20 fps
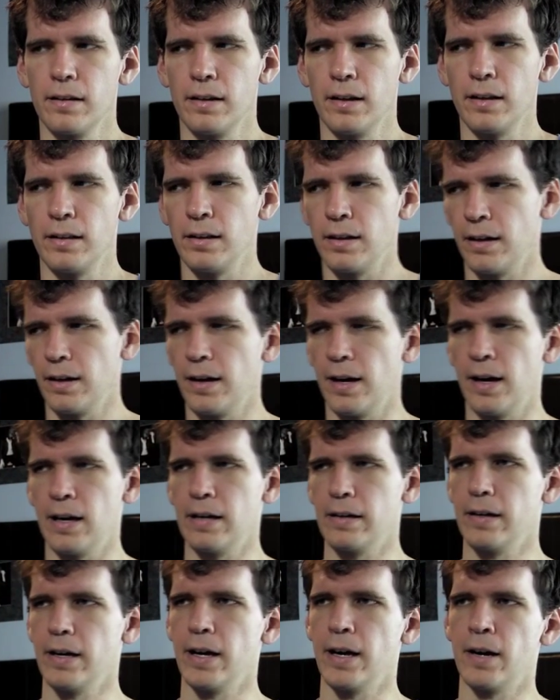and uh, how,
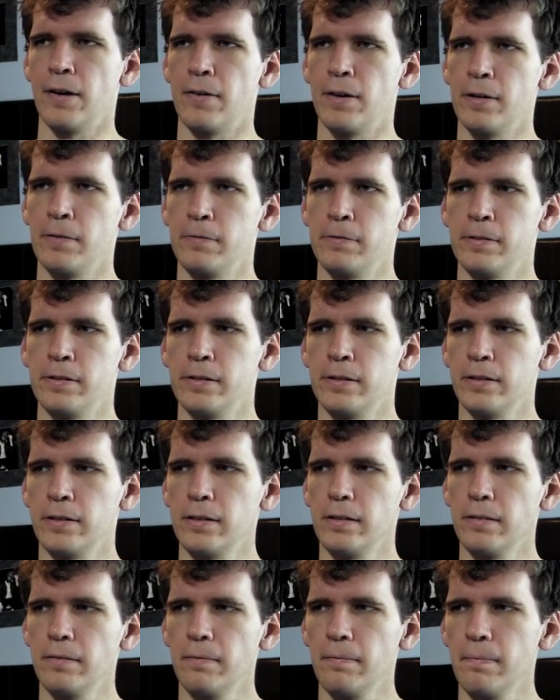how I
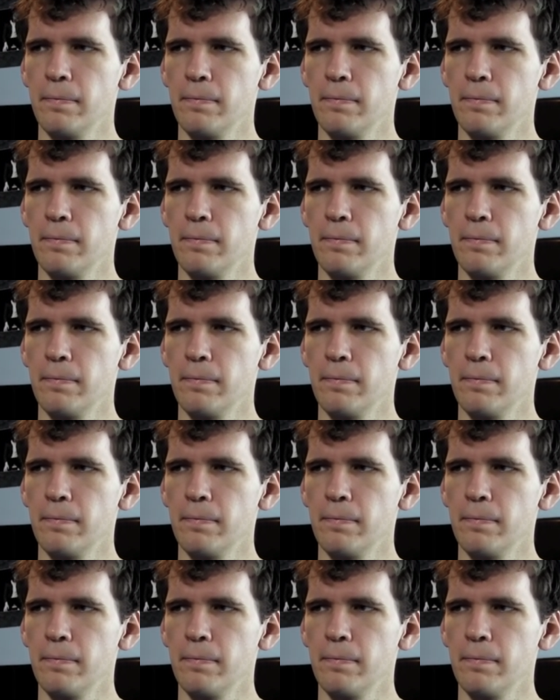feel